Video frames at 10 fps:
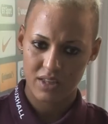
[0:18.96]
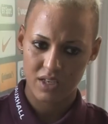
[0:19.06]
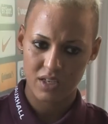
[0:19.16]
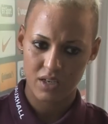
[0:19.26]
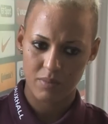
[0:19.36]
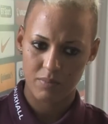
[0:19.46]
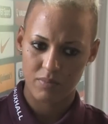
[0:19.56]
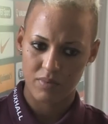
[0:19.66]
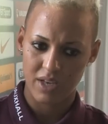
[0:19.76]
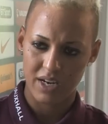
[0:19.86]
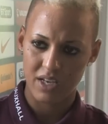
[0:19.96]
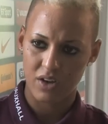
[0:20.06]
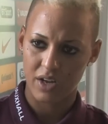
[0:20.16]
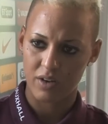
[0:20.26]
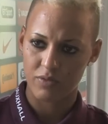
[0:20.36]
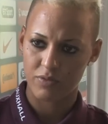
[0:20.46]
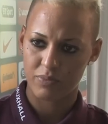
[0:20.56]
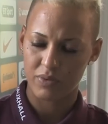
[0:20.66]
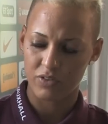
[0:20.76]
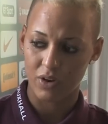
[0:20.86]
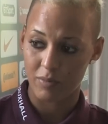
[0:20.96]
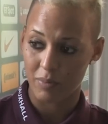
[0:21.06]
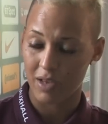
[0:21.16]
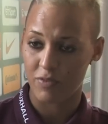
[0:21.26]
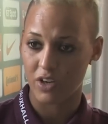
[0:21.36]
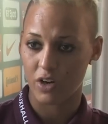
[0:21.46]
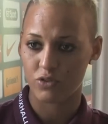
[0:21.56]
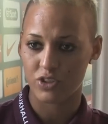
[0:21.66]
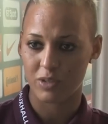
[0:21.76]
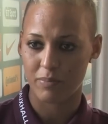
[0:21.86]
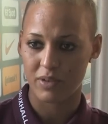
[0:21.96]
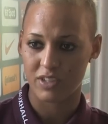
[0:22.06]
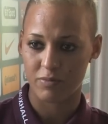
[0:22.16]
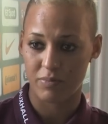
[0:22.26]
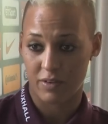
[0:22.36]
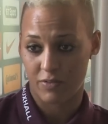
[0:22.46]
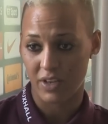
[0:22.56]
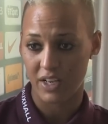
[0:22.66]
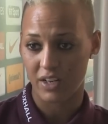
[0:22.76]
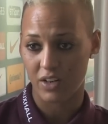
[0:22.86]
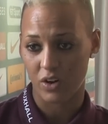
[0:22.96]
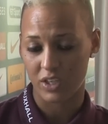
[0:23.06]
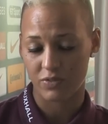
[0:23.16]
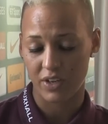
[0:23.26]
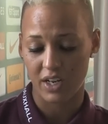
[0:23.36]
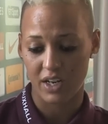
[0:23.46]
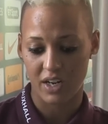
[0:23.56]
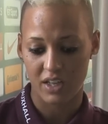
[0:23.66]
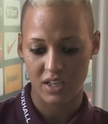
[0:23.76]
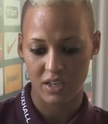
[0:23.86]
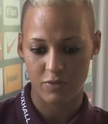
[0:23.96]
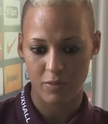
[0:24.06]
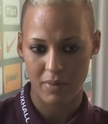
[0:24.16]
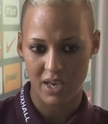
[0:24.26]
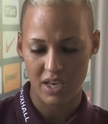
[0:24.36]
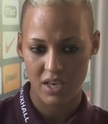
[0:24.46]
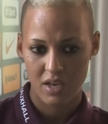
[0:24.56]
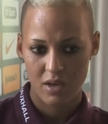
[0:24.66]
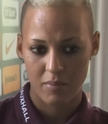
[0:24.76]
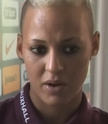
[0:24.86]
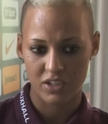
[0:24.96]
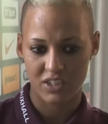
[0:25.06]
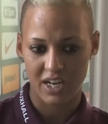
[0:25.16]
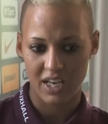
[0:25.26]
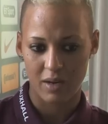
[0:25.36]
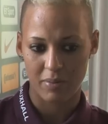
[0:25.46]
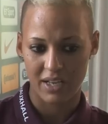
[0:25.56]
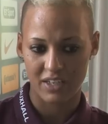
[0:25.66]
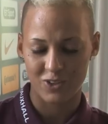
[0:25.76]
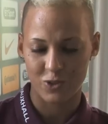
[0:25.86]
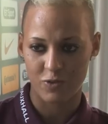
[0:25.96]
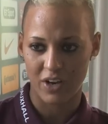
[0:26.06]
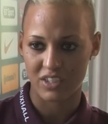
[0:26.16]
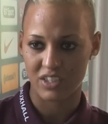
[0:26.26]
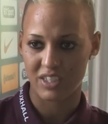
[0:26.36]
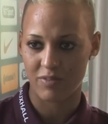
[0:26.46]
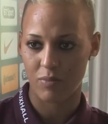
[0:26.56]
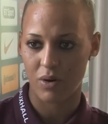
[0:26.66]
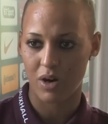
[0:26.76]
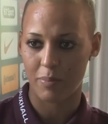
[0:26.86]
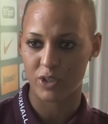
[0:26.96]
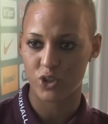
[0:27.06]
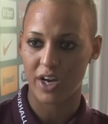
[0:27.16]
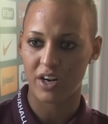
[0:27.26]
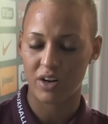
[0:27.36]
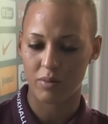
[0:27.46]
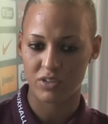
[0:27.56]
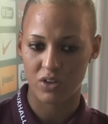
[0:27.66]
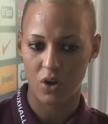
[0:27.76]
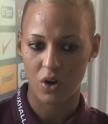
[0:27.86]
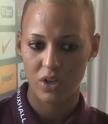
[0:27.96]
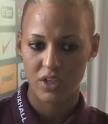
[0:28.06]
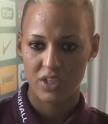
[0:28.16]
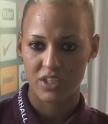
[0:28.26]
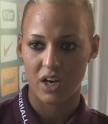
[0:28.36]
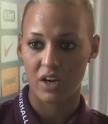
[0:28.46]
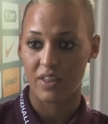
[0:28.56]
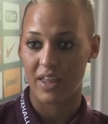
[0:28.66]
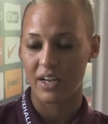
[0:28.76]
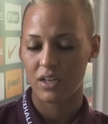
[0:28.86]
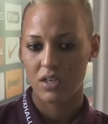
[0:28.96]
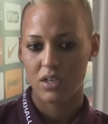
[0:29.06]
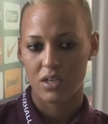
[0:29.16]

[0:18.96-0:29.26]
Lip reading: I think any kind of time you play for your country is a big feeling and a nice feeling, and I think for me personally, I played in the 2007 World Cup in China and I was a lot younger then,